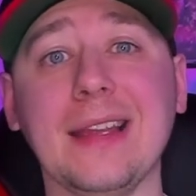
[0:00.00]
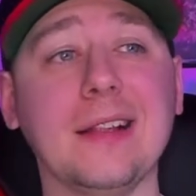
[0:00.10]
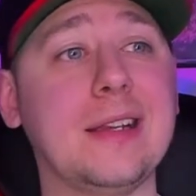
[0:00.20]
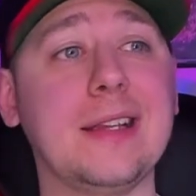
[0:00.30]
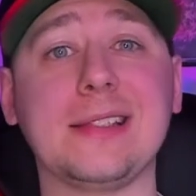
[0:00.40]

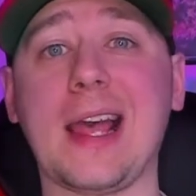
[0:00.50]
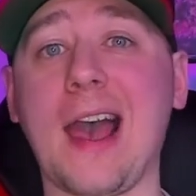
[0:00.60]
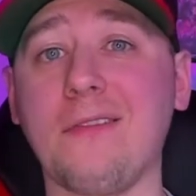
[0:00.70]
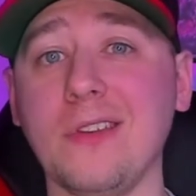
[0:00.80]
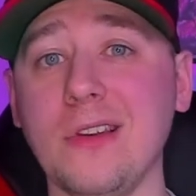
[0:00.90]
Dylan is to
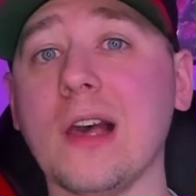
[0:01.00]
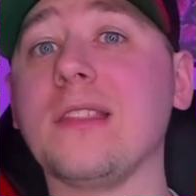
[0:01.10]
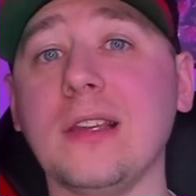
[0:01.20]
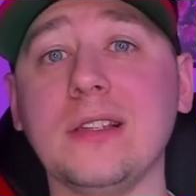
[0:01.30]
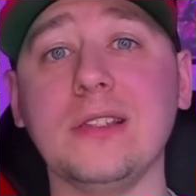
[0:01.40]
have
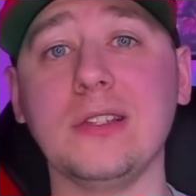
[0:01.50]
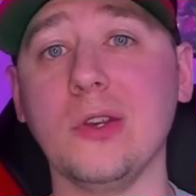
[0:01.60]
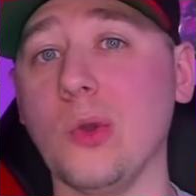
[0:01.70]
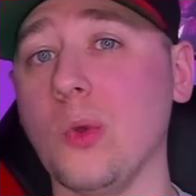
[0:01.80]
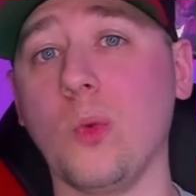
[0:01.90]
nothing to
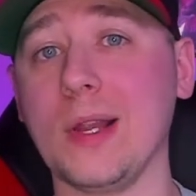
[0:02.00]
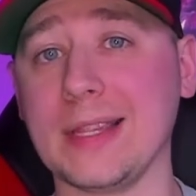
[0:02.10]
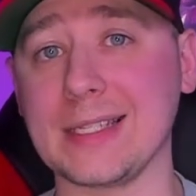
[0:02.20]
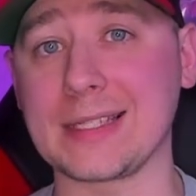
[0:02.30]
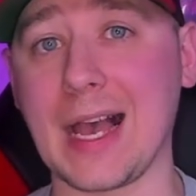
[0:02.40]
do with
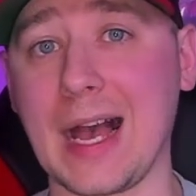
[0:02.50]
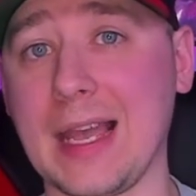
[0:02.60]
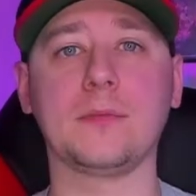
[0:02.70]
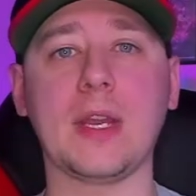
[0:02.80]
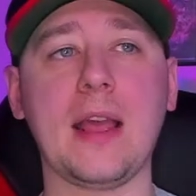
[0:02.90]
this guy.